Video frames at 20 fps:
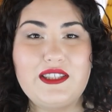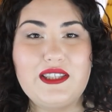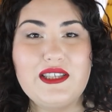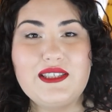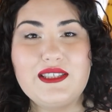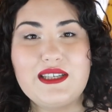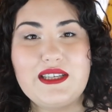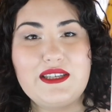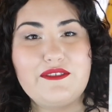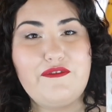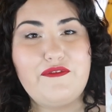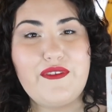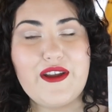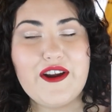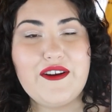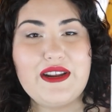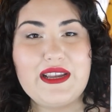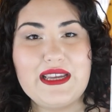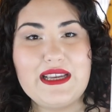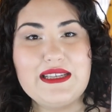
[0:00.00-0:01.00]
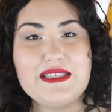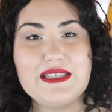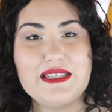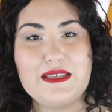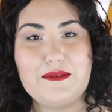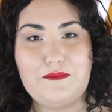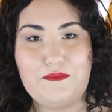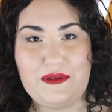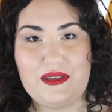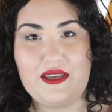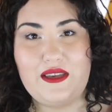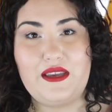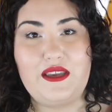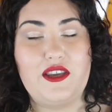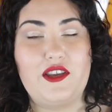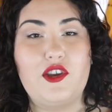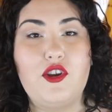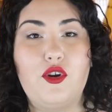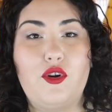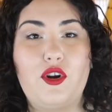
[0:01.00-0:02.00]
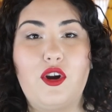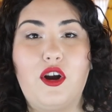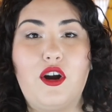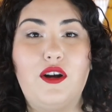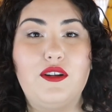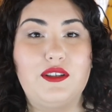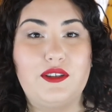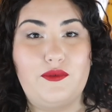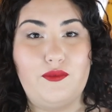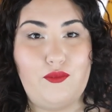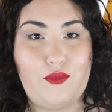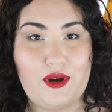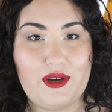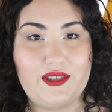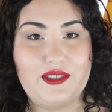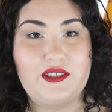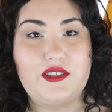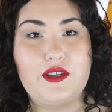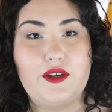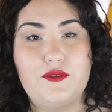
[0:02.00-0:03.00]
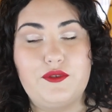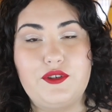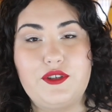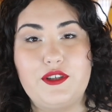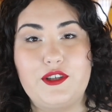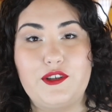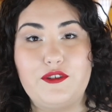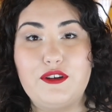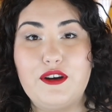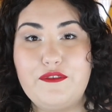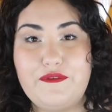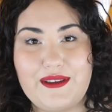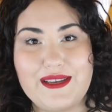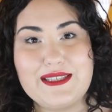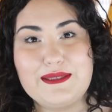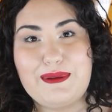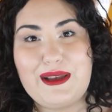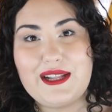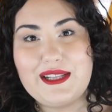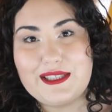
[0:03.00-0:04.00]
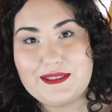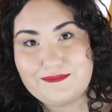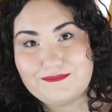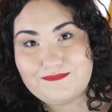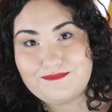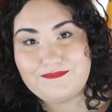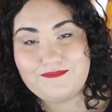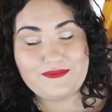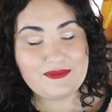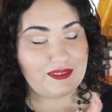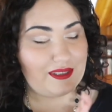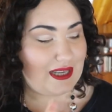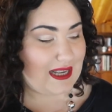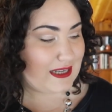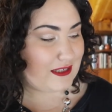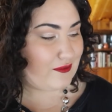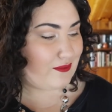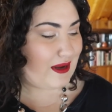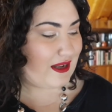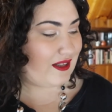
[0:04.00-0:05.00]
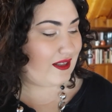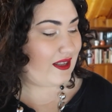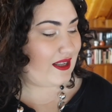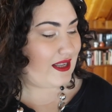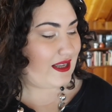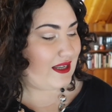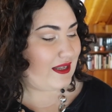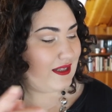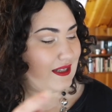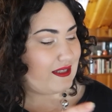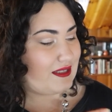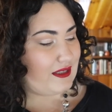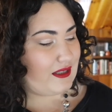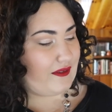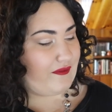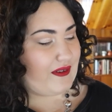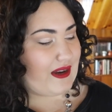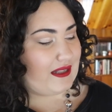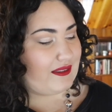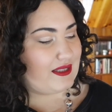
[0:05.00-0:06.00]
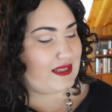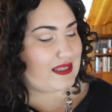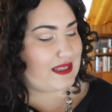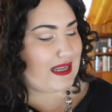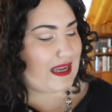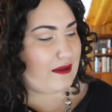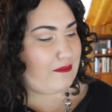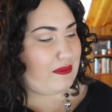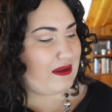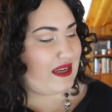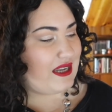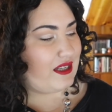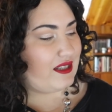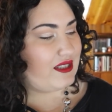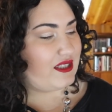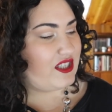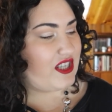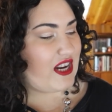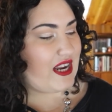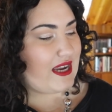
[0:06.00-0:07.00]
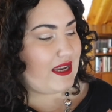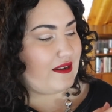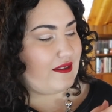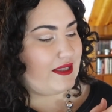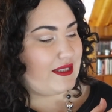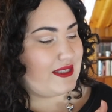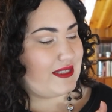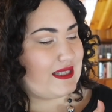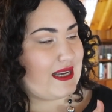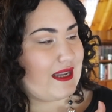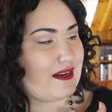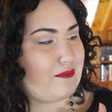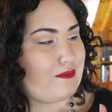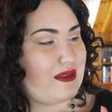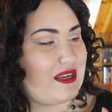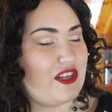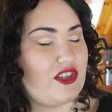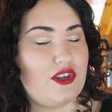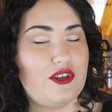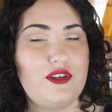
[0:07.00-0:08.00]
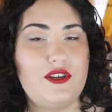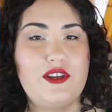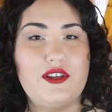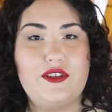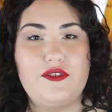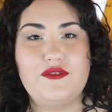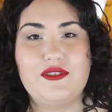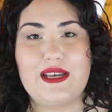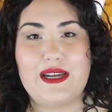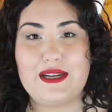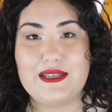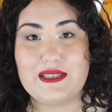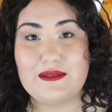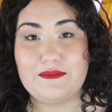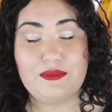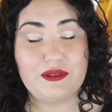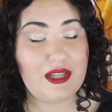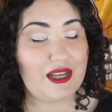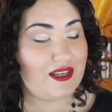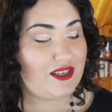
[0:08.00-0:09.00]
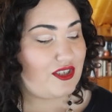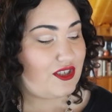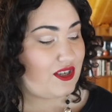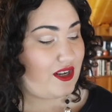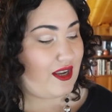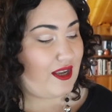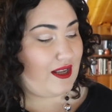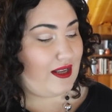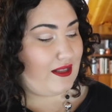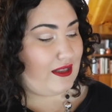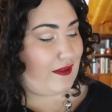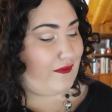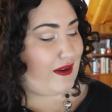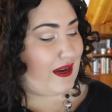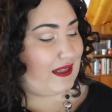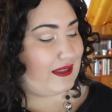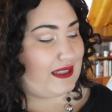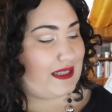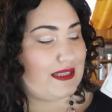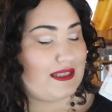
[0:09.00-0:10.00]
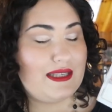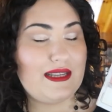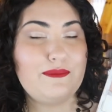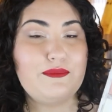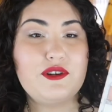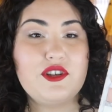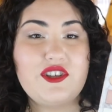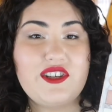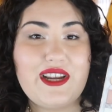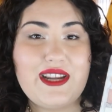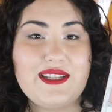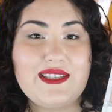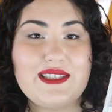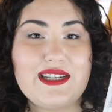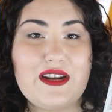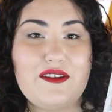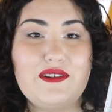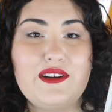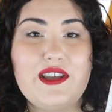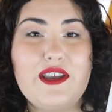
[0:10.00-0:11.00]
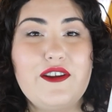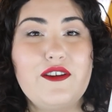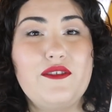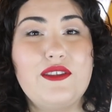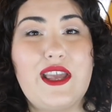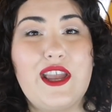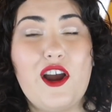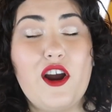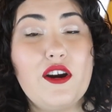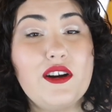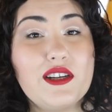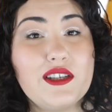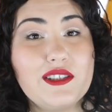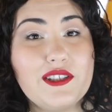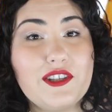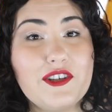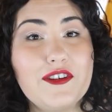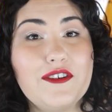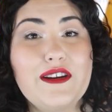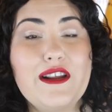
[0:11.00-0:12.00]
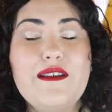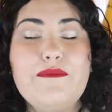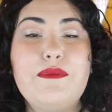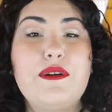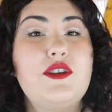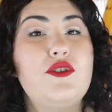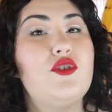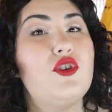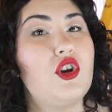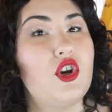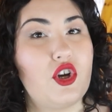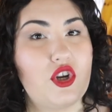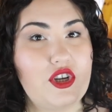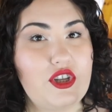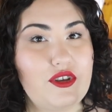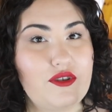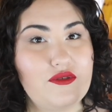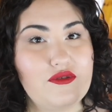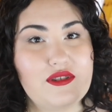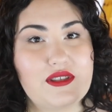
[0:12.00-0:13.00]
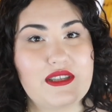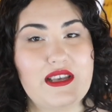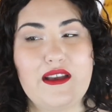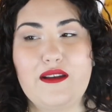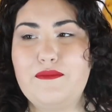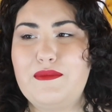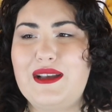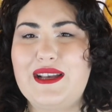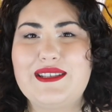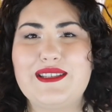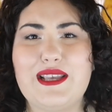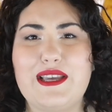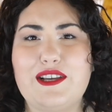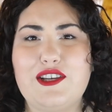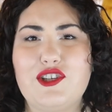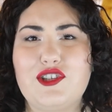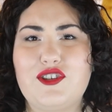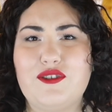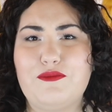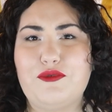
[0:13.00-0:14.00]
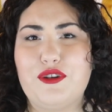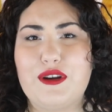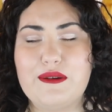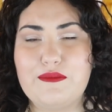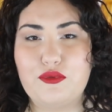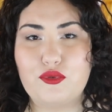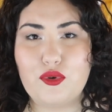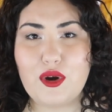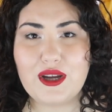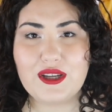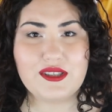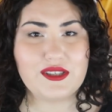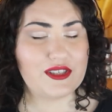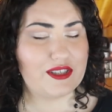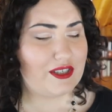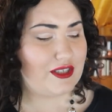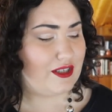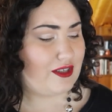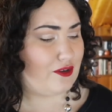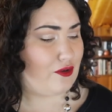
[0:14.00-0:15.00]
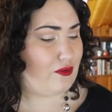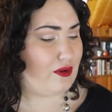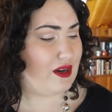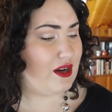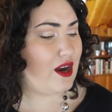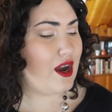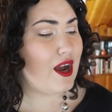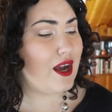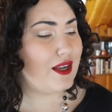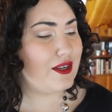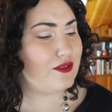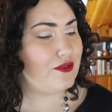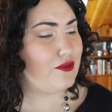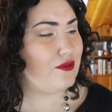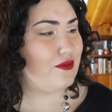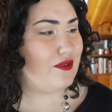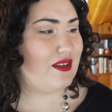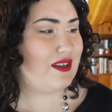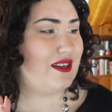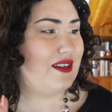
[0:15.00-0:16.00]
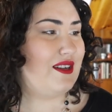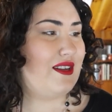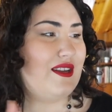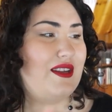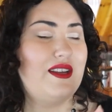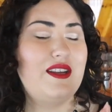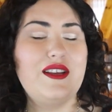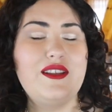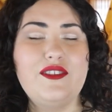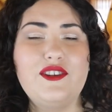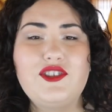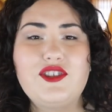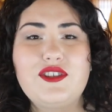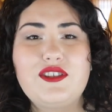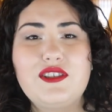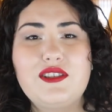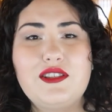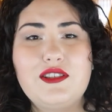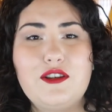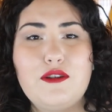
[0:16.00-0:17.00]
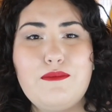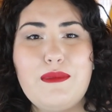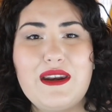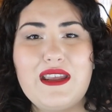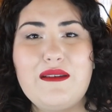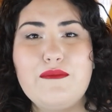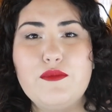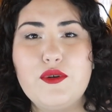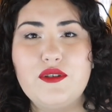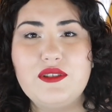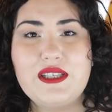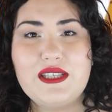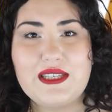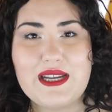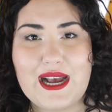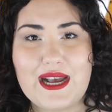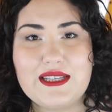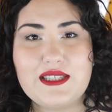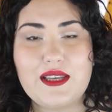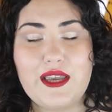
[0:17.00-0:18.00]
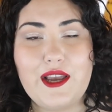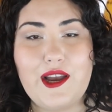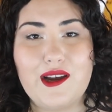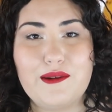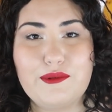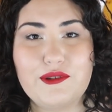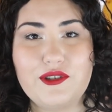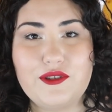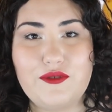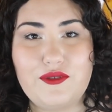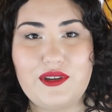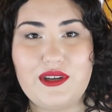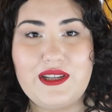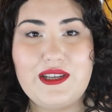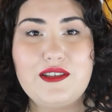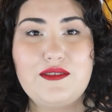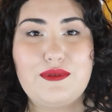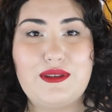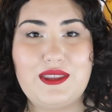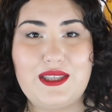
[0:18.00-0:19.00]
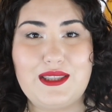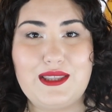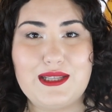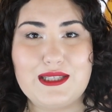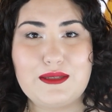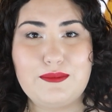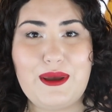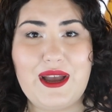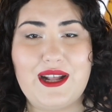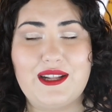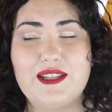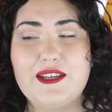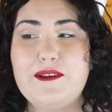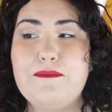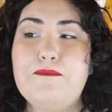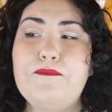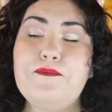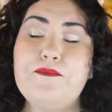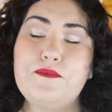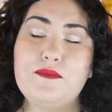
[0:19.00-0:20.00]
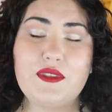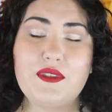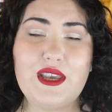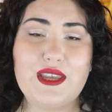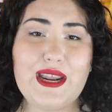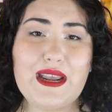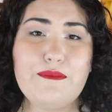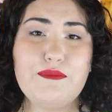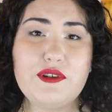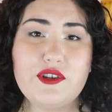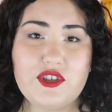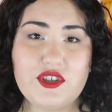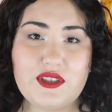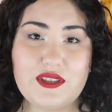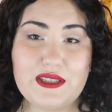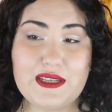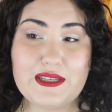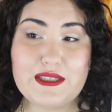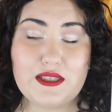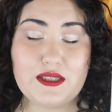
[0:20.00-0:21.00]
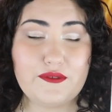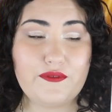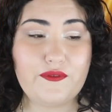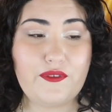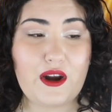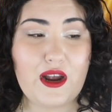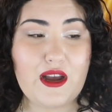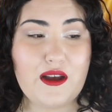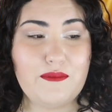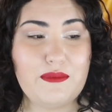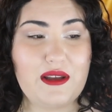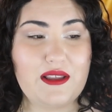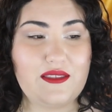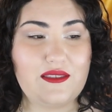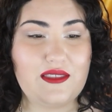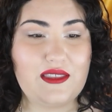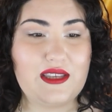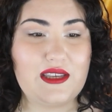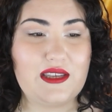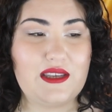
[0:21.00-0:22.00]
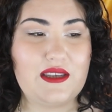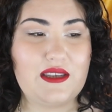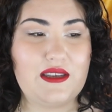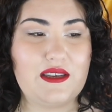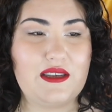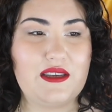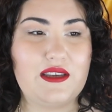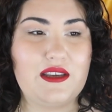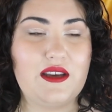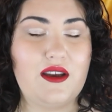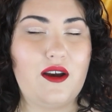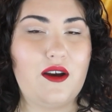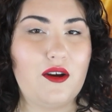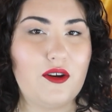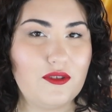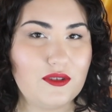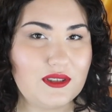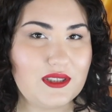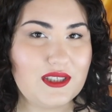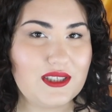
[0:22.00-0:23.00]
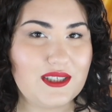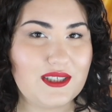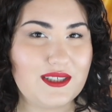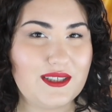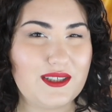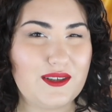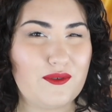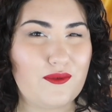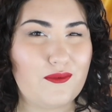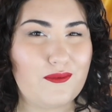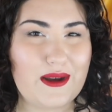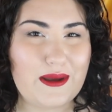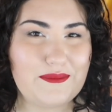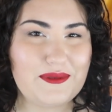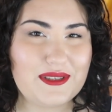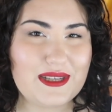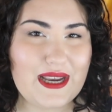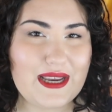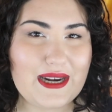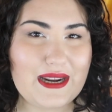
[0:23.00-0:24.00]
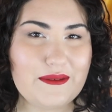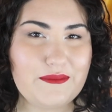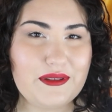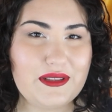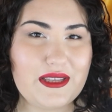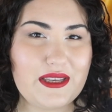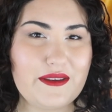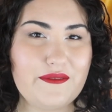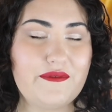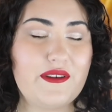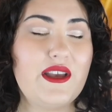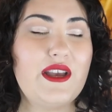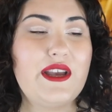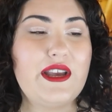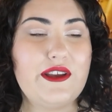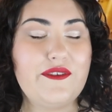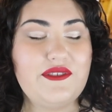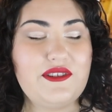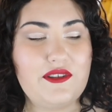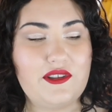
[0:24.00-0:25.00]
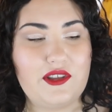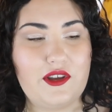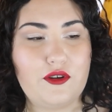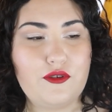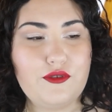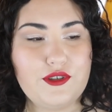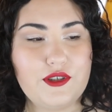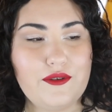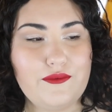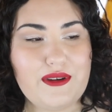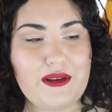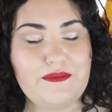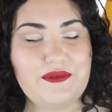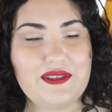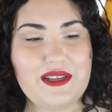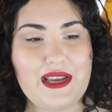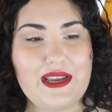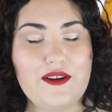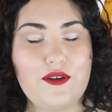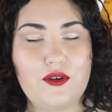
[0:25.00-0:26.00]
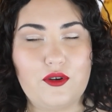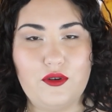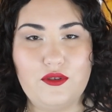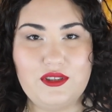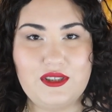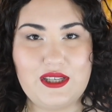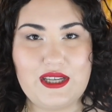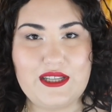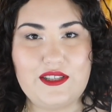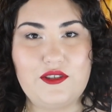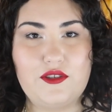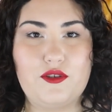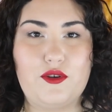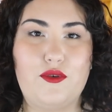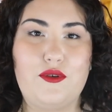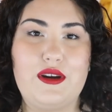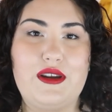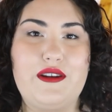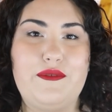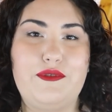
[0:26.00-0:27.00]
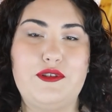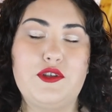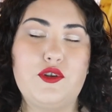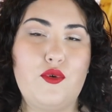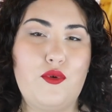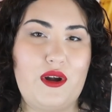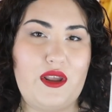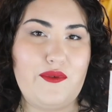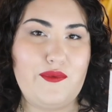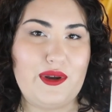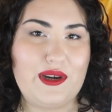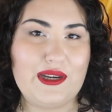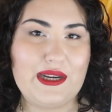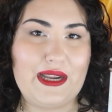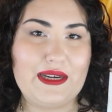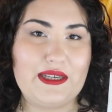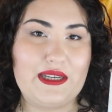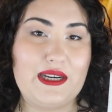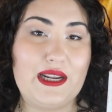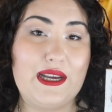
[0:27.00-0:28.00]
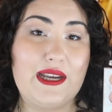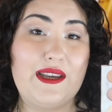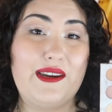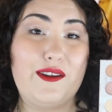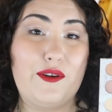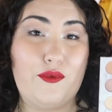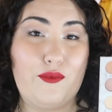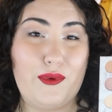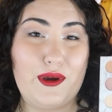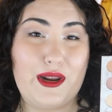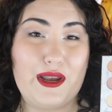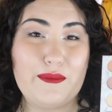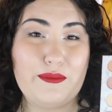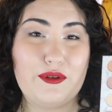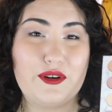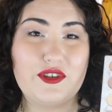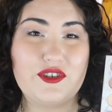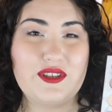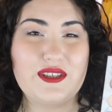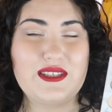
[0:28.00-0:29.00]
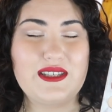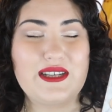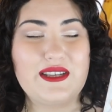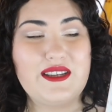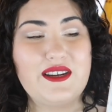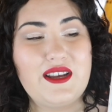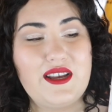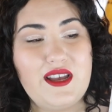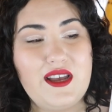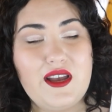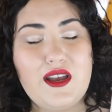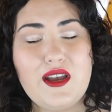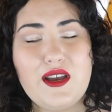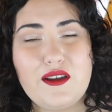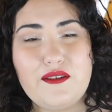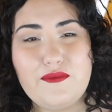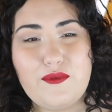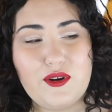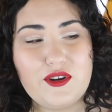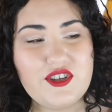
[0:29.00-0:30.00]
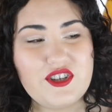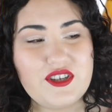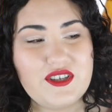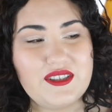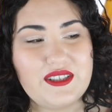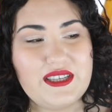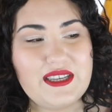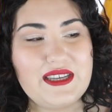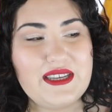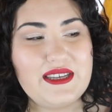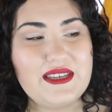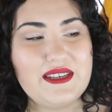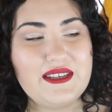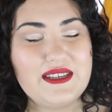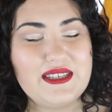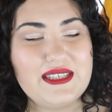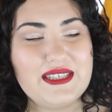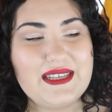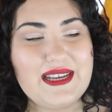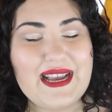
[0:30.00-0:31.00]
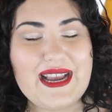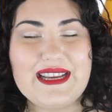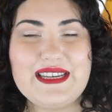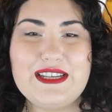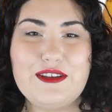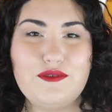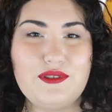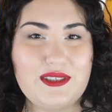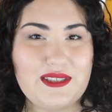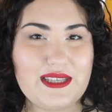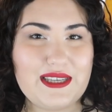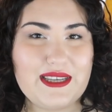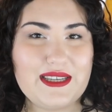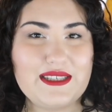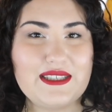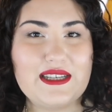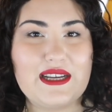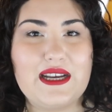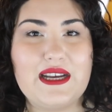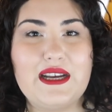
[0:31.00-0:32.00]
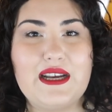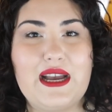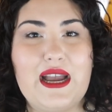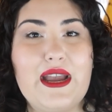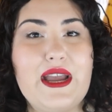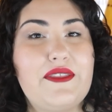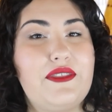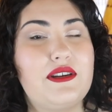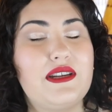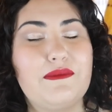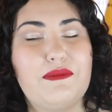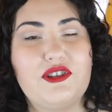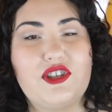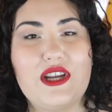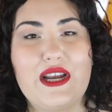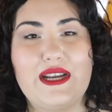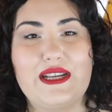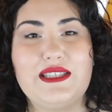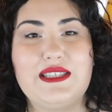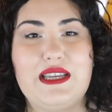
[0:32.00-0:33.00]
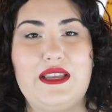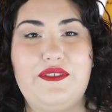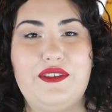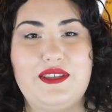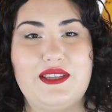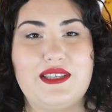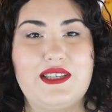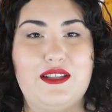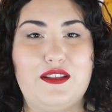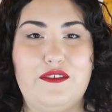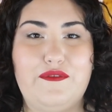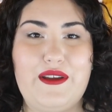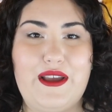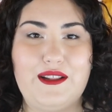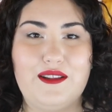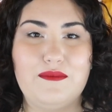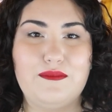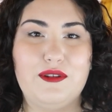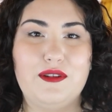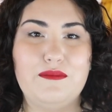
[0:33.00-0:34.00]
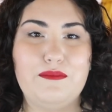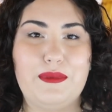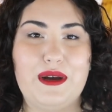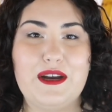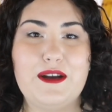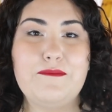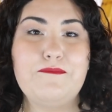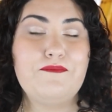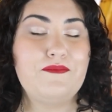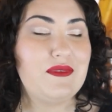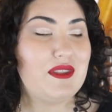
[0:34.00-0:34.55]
this can very easily be your all-in-one go-to face palette as well, because you've got this light pink shade. This is kind of peachy. You could use that as a blush. They've got these deeper shades down here. They are glittery, but you could use them as like a shimmery bronzer or a contour. There's just so many multitasking opportunities within this palette. And I purchased this from the Ulta website, I believe. It was either the Ulta website or Ulta in store, and it was twenty-one ninety-nine when I purchased it. Unfortunately, I don't see it. Uh, I had to double check and see if this is still available, but